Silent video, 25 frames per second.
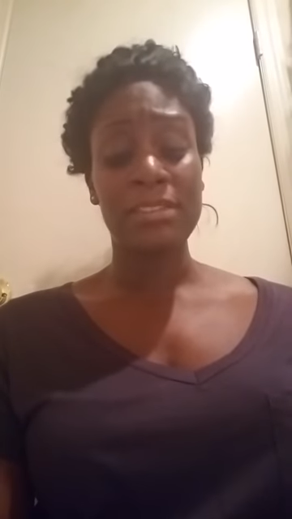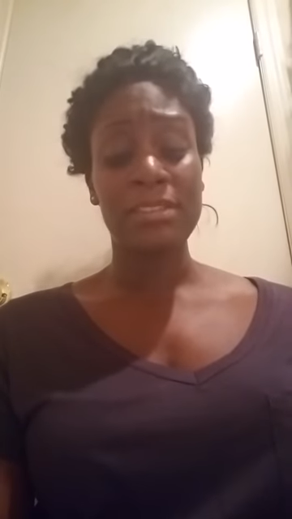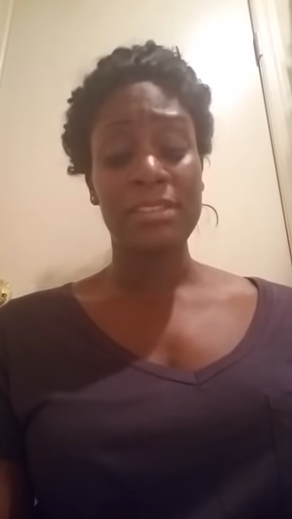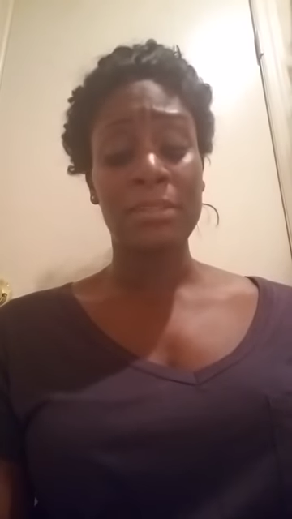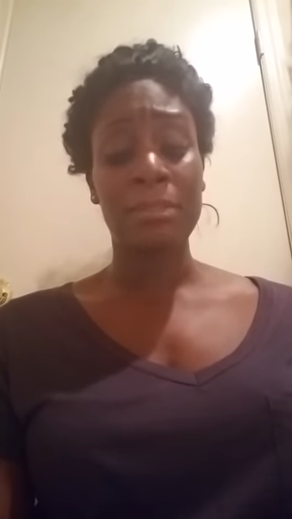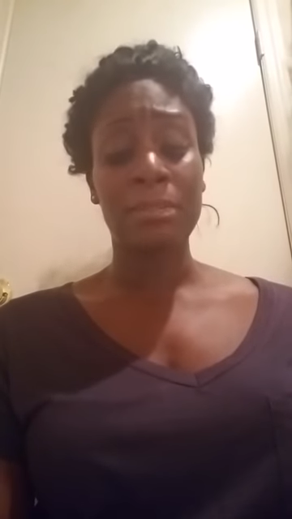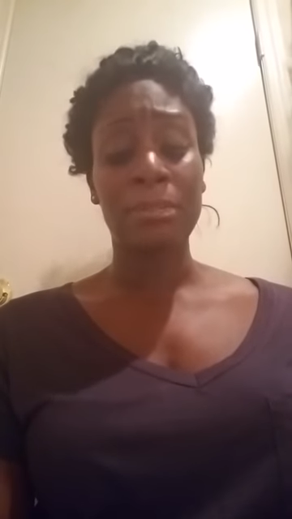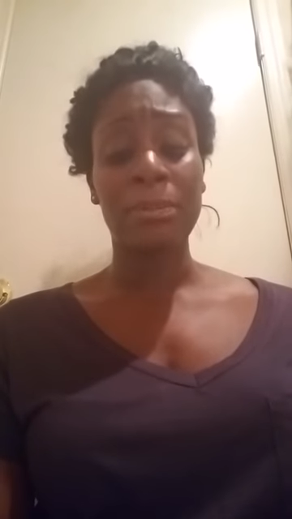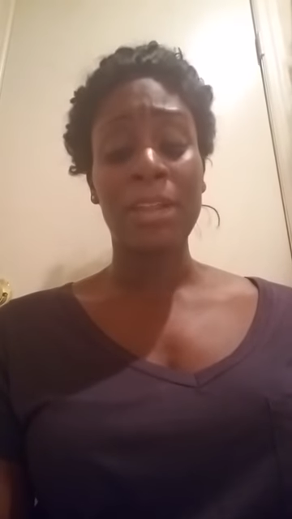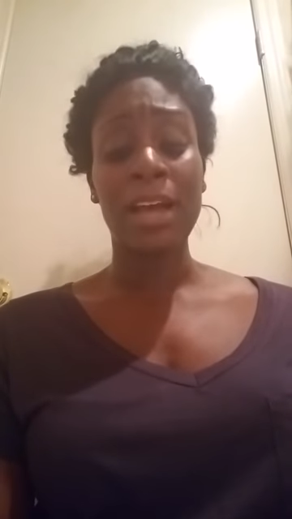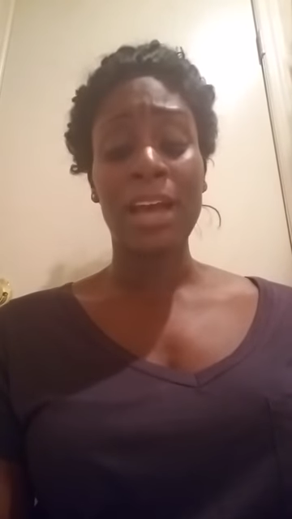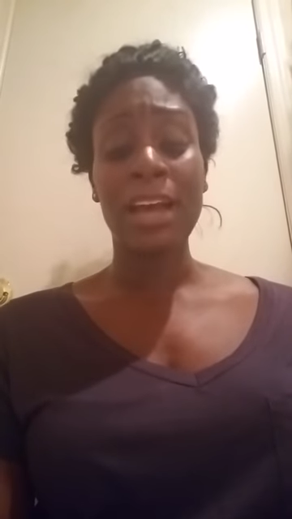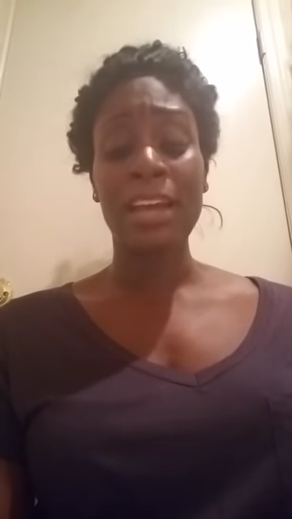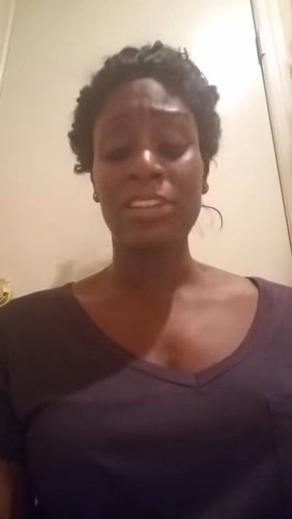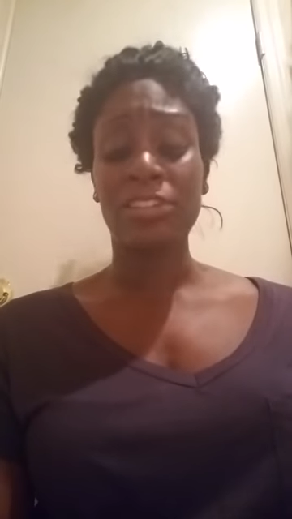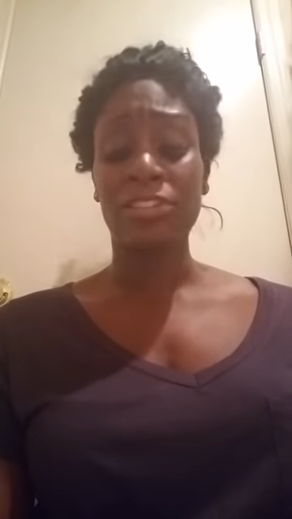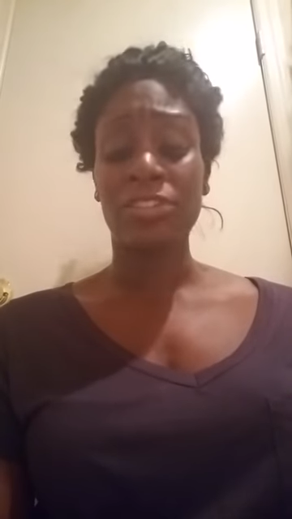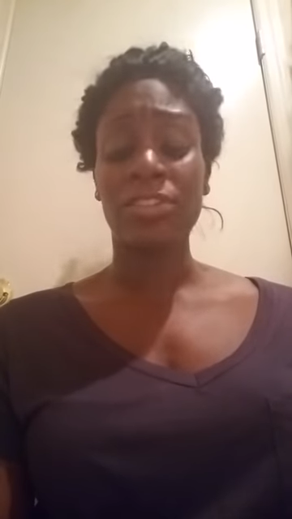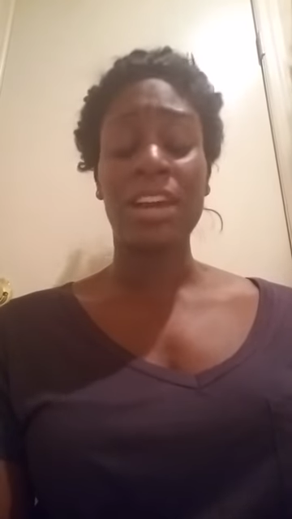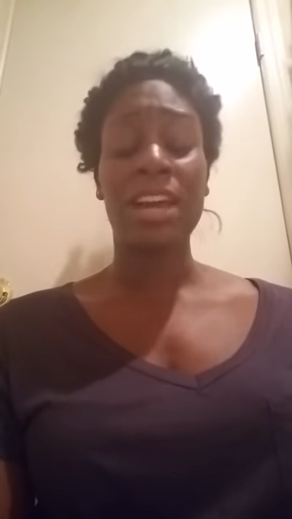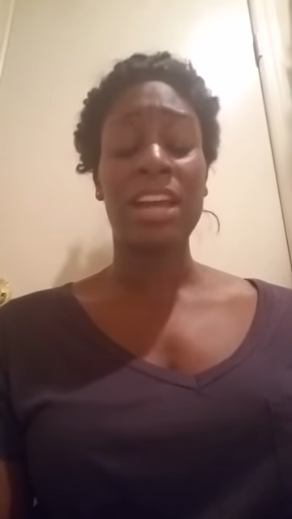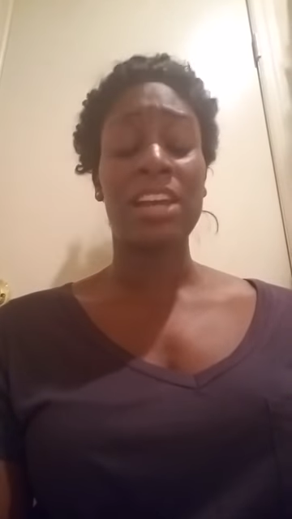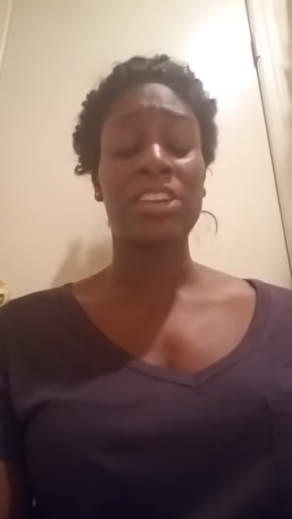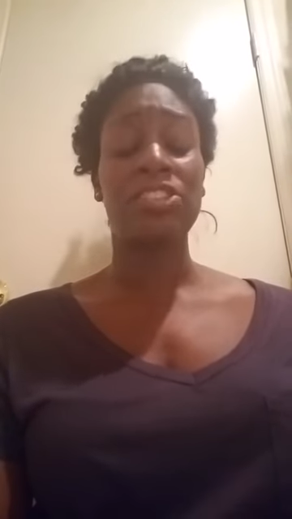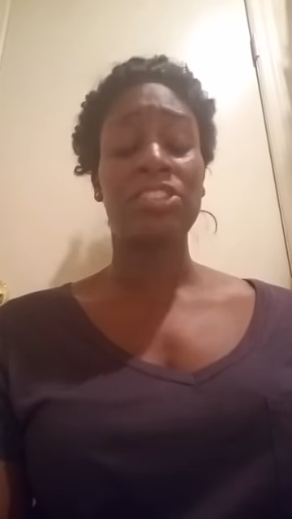supply
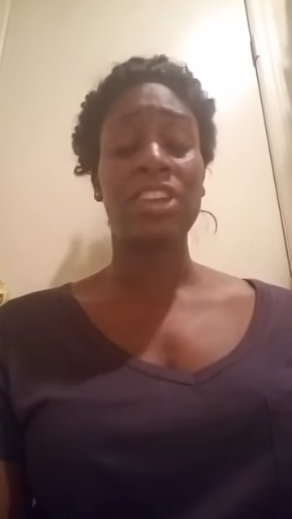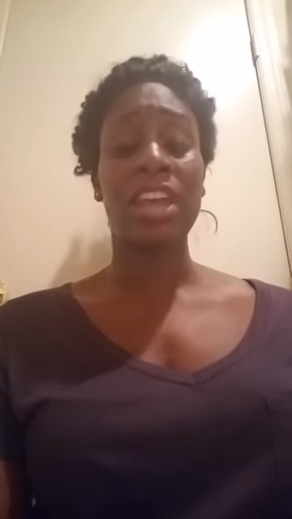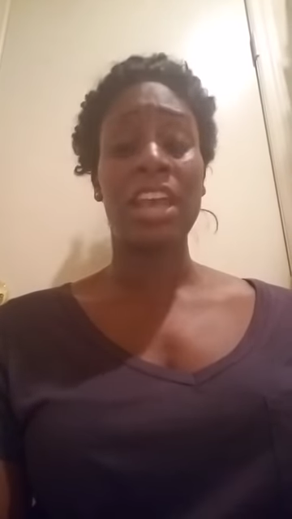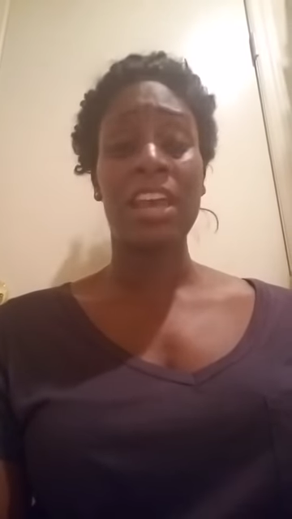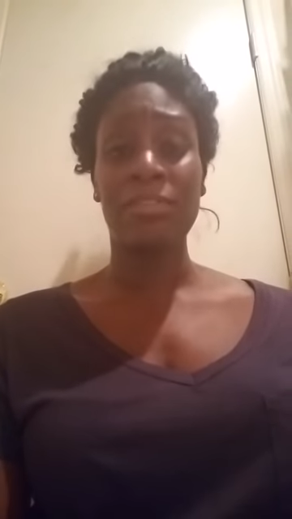trash